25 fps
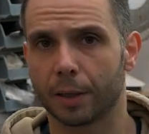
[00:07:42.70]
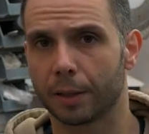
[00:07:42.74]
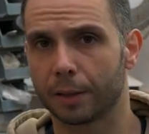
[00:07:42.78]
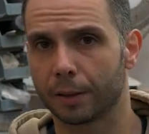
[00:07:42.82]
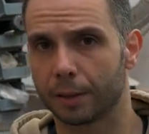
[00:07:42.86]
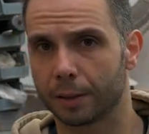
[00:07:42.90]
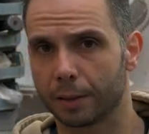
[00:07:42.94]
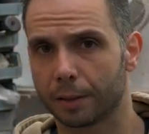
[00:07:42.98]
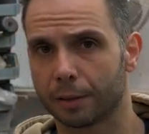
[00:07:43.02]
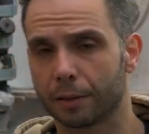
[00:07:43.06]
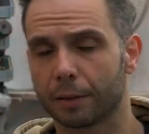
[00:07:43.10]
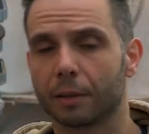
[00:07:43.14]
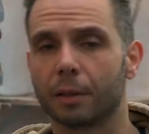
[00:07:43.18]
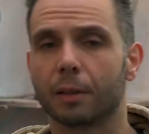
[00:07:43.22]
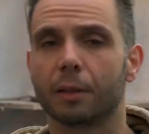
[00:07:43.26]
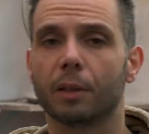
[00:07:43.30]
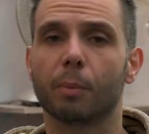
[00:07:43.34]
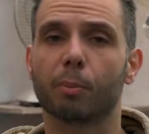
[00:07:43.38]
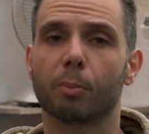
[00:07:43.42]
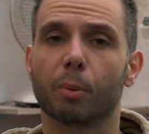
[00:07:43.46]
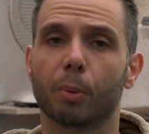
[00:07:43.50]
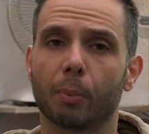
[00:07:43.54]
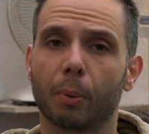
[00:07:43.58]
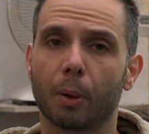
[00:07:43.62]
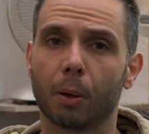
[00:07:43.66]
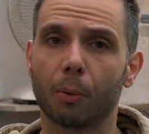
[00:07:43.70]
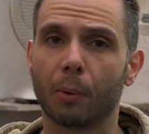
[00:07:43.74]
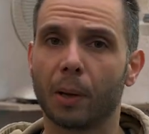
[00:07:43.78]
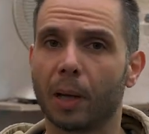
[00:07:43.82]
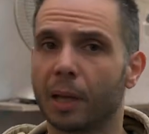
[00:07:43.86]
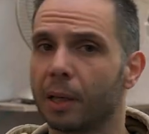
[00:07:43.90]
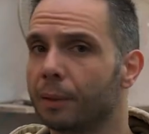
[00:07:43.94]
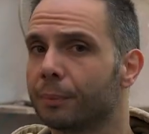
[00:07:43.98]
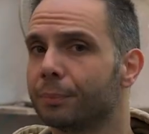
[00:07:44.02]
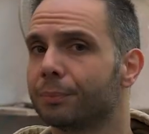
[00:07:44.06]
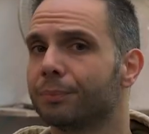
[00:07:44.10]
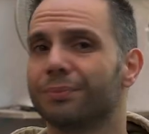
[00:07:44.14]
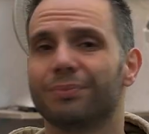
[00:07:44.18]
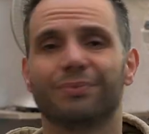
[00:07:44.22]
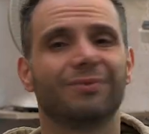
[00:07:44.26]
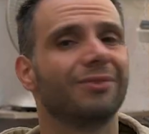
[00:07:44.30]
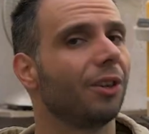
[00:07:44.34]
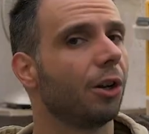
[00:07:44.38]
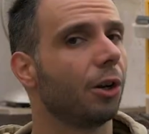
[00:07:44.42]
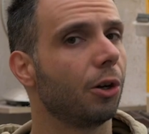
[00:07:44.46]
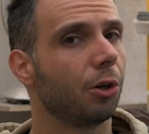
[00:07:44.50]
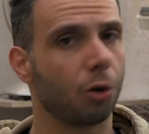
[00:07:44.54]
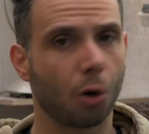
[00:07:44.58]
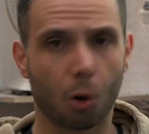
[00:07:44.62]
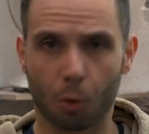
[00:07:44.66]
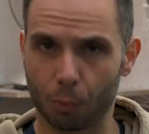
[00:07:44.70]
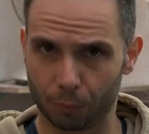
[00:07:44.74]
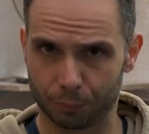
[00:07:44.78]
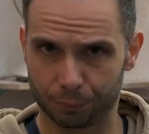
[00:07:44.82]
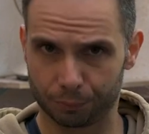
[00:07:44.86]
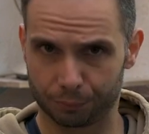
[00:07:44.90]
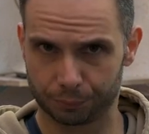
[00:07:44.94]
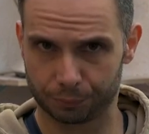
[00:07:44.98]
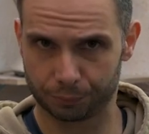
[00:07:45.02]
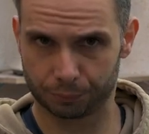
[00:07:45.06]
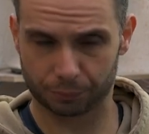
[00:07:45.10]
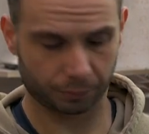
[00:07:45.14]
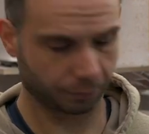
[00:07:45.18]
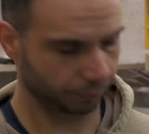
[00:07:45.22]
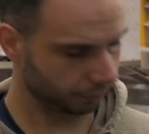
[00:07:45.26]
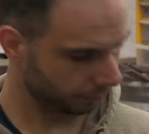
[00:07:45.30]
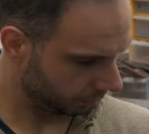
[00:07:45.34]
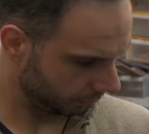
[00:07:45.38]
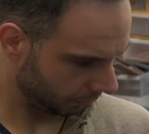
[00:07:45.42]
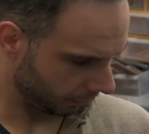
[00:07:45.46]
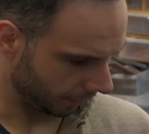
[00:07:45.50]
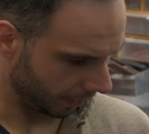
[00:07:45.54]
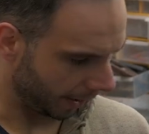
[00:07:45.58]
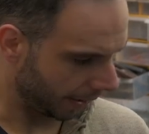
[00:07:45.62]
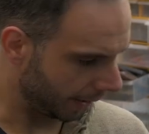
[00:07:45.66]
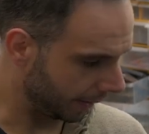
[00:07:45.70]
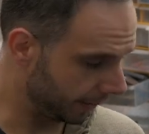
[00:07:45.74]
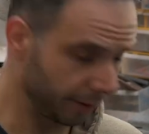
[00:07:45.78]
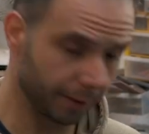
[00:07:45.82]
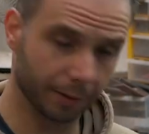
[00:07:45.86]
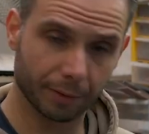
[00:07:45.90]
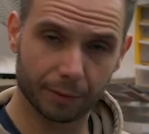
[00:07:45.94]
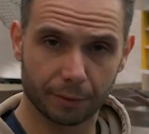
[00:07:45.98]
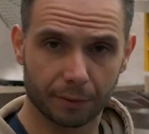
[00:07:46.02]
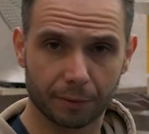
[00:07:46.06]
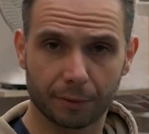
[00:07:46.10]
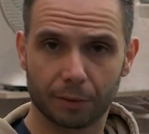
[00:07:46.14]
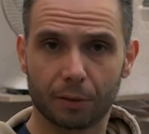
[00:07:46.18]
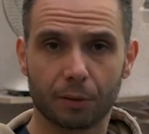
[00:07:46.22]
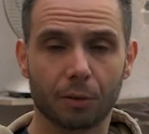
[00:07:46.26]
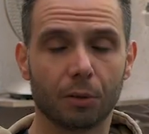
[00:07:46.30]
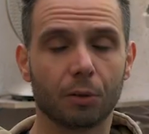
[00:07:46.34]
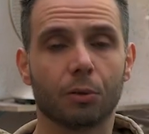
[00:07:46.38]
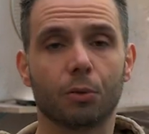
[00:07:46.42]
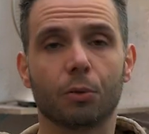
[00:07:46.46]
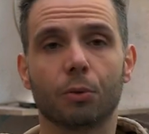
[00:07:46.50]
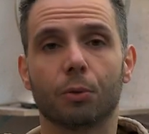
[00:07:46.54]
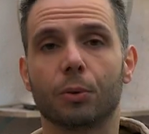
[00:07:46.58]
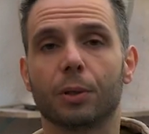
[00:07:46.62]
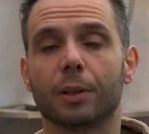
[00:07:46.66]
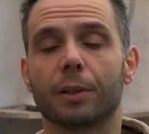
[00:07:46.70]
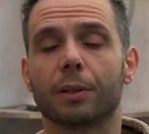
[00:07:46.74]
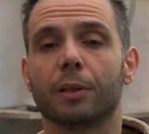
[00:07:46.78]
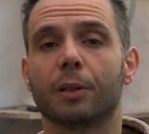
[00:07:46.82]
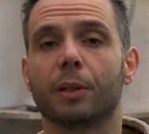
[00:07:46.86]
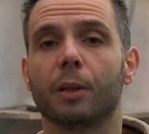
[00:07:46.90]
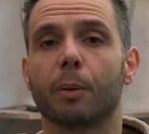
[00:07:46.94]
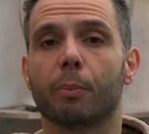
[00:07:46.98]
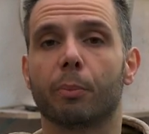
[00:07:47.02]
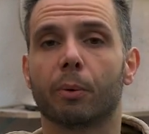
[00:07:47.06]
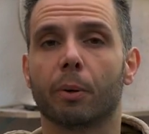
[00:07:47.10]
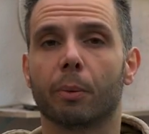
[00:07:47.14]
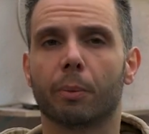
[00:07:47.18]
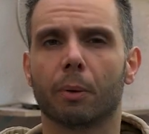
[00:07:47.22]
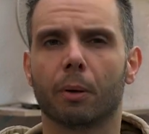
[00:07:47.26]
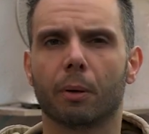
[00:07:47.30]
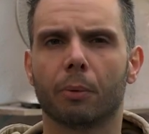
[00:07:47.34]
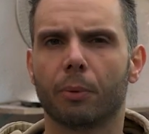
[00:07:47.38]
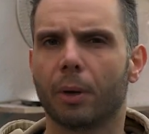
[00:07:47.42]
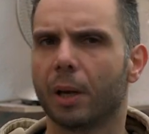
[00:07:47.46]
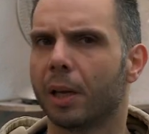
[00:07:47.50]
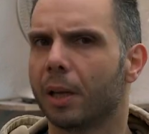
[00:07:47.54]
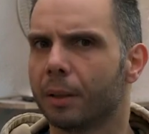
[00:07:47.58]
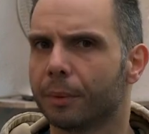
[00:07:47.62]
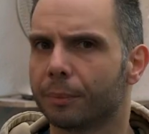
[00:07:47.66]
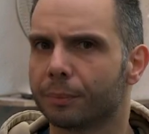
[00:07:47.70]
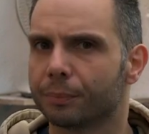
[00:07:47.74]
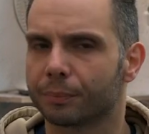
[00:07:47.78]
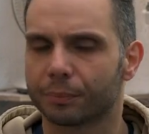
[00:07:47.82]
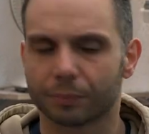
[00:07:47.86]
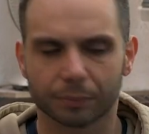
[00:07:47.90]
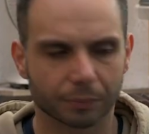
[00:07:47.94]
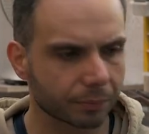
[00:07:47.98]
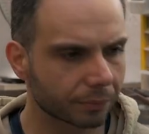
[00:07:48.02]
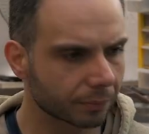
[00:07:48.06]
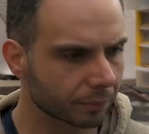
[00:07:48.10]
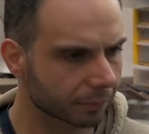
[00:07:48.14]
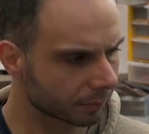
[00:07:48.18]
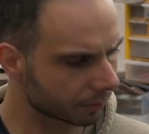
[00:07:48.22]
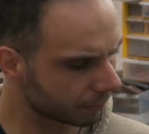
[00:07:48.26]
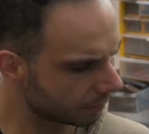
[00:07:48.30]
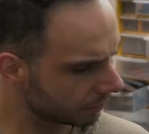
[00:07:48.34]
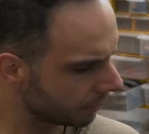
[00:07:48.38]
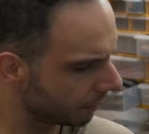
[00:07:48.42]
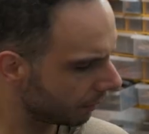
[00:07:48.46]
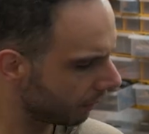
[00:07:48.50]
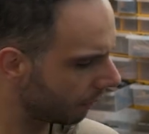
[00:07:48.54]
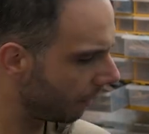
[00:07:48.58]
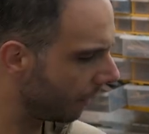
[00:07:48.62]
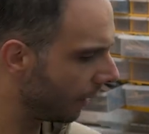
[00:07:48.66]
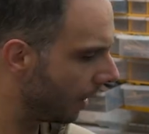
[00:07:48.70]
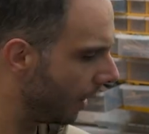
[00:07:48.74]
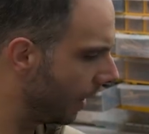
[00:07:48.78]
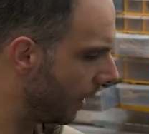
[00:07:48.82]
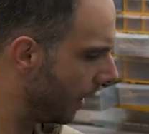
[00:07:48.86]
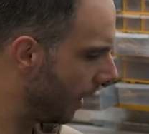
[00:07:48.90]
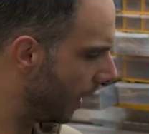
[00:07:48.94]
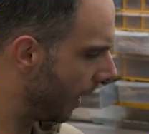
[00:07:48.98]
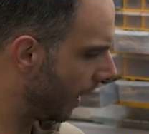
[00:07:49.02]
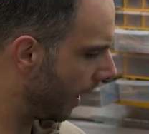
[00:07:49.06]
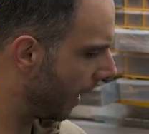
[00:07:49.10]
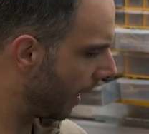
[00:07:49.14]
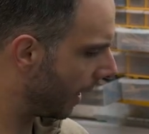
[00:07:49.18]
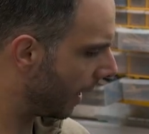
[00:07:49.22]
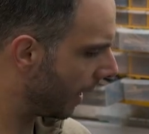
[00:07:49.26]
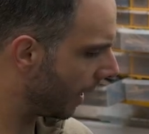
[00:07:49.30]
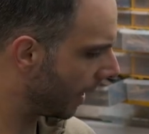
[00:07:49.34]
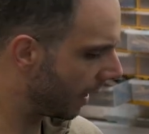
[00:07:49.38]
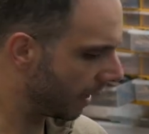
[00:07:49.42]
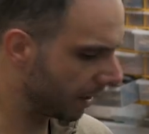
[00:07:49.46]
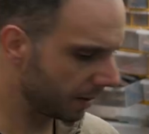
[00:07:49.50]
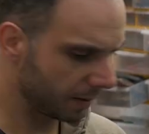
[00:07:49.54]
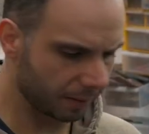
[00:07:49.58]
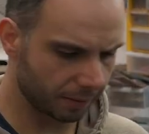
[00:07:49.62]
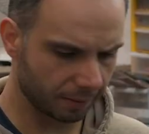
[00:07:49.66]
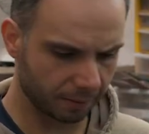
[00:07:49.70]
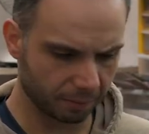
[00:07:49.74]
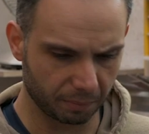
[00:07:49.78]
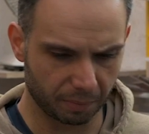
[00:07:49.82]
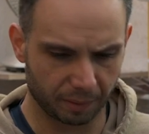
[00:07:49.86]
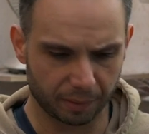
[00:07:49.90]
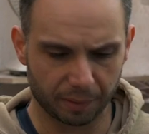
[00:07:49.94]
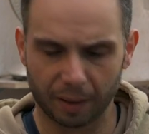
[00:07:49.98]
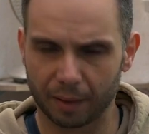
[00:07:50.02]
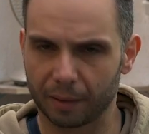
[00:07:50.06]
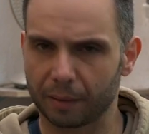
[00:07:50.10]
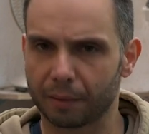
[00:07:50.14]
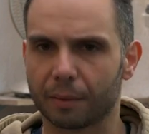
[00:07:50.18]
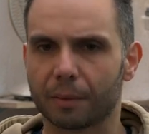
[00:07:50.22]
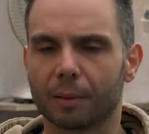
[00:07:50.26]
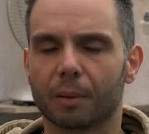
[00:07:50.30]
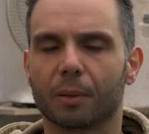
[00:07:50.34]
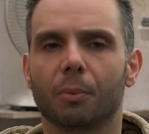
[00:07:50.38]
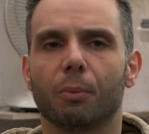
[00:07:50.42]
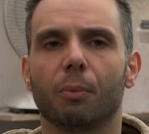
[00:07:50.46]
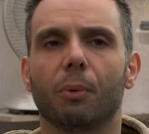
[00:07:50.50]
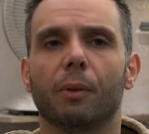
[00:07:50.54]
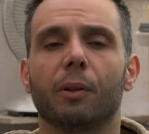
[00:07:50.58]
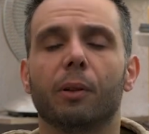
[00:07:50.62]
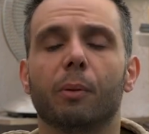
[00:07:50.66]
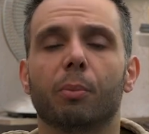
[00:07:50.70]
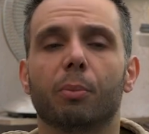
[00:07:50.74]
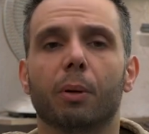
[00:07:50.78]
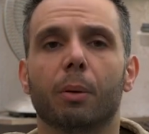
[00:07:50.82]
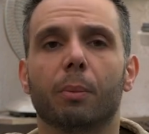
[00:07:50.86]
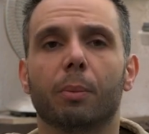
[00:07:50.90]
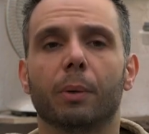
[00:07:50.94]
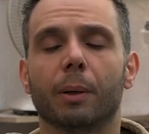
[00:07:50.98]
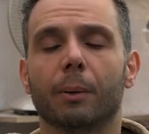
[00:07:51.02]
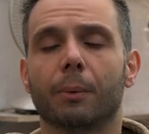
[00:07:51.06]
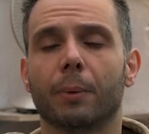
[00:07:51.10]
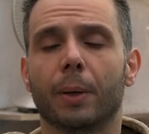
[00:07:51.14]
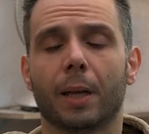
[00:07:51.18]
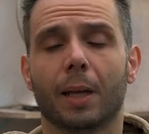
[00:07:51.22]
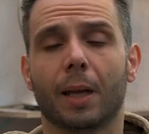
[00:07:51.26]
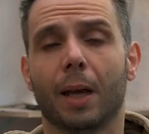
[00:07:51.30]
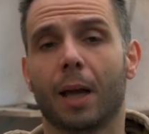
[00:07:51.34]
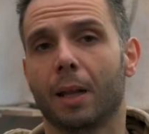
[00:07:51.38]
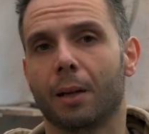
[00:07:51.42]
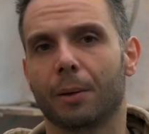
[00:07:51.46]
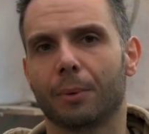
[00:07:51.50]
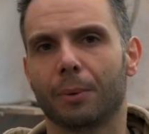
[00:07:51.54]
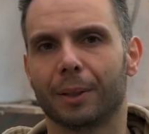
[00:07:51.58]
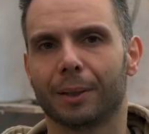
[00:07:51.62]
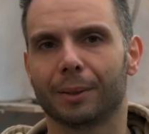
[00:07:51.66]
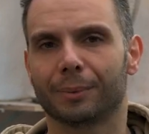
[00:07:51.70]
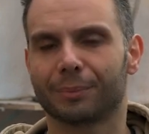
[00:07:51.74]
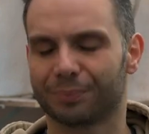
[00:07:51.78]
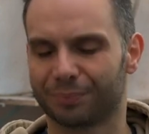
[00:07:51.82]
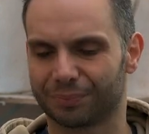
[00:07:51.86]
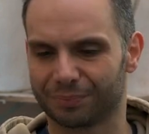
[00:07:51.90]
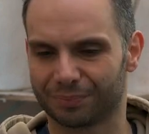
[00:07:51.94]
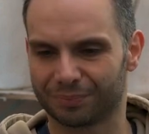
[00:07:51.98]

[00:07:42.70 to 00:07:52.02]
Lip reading: I did it the proper way? No, I didn't do it the proper way. And besides, what's the proper way anyway?